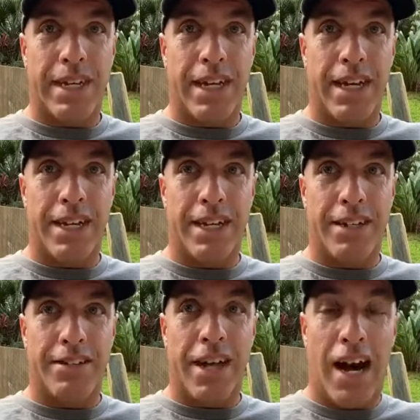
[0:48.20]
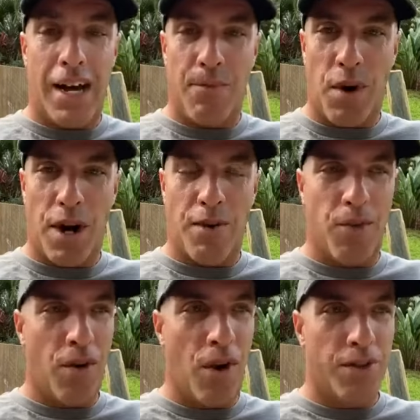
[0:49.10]
in a in a time where
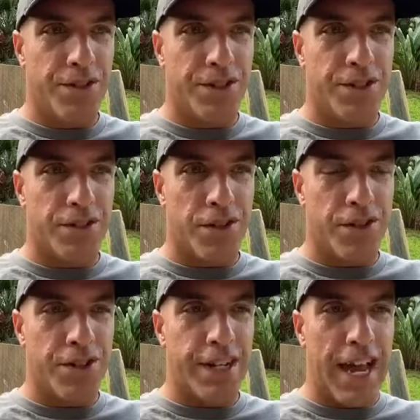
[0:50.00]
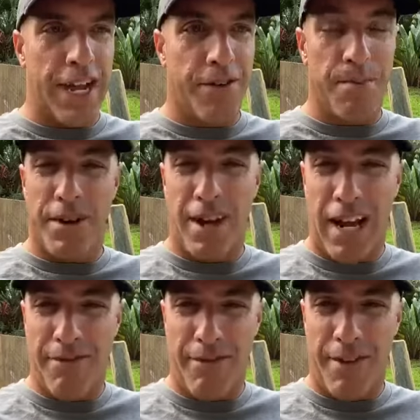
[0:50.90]
we're all just discouraged and angry and bitter.
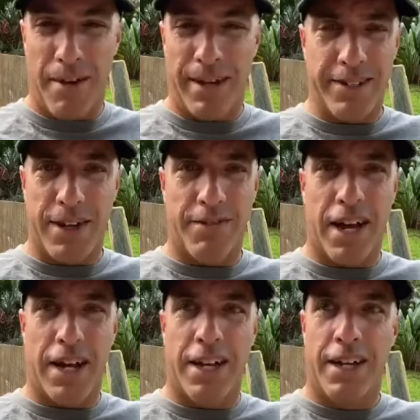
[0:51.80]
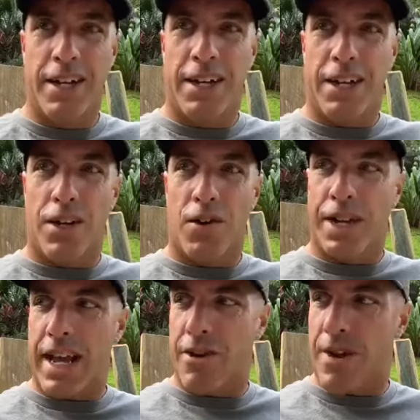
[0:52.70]
And I even find myself kind of
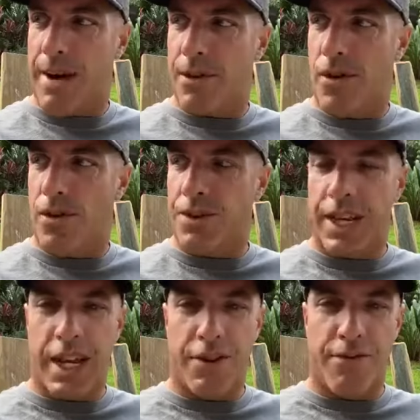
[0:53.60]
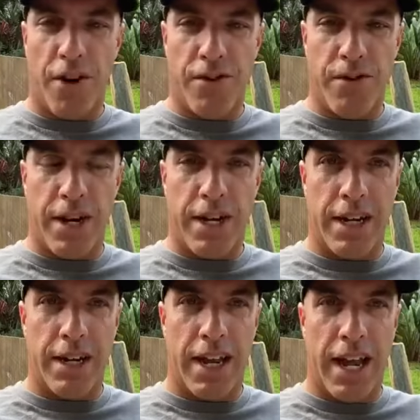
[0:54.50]
going down rabbit holes and getting
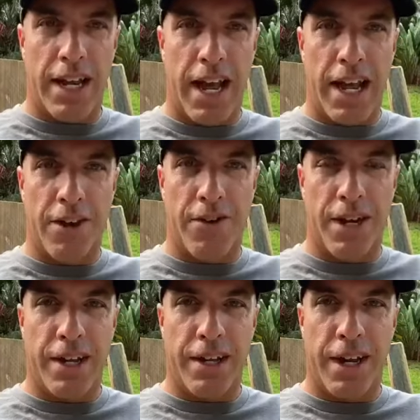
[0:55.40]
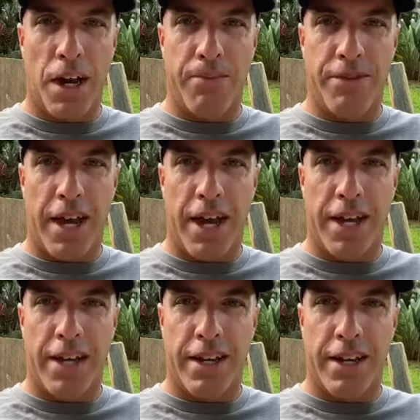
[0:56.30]
frustrated and, and angry and, and
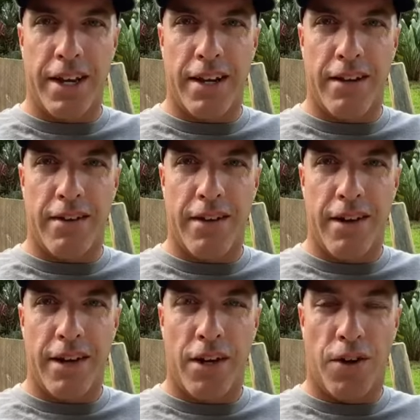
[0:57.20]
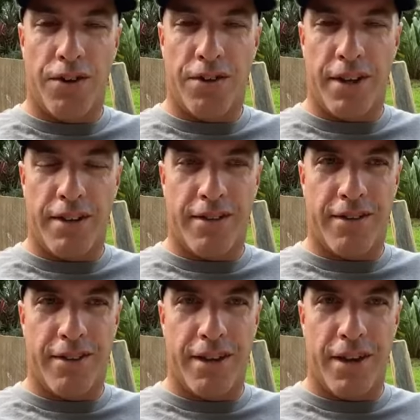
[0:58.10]
upset and and you know it's
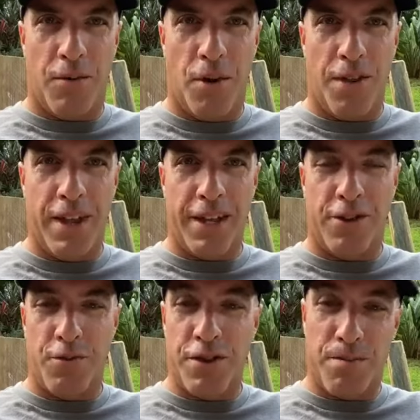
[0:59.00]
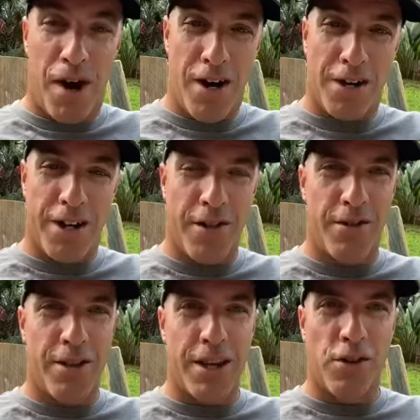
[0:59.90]
it's one thing to respond, the
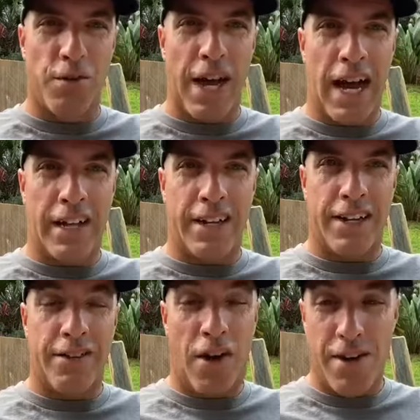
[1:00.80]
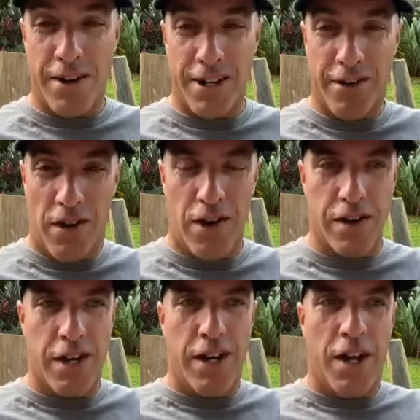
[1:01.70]
other thing to react. And it's hard. It's
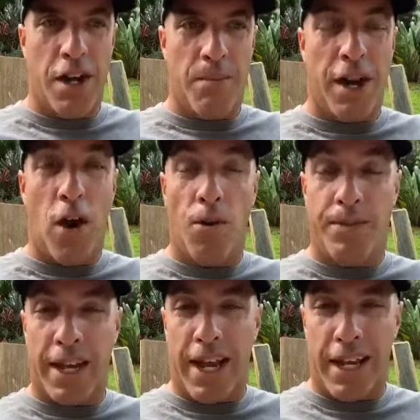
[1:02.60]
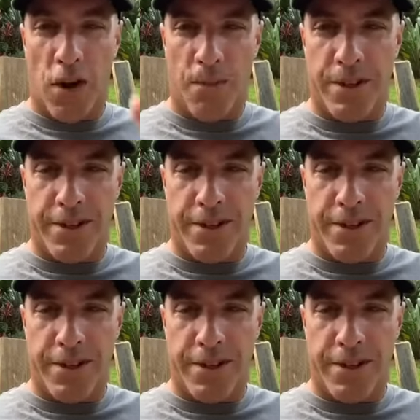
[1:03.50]
hard. But I hope today and I hope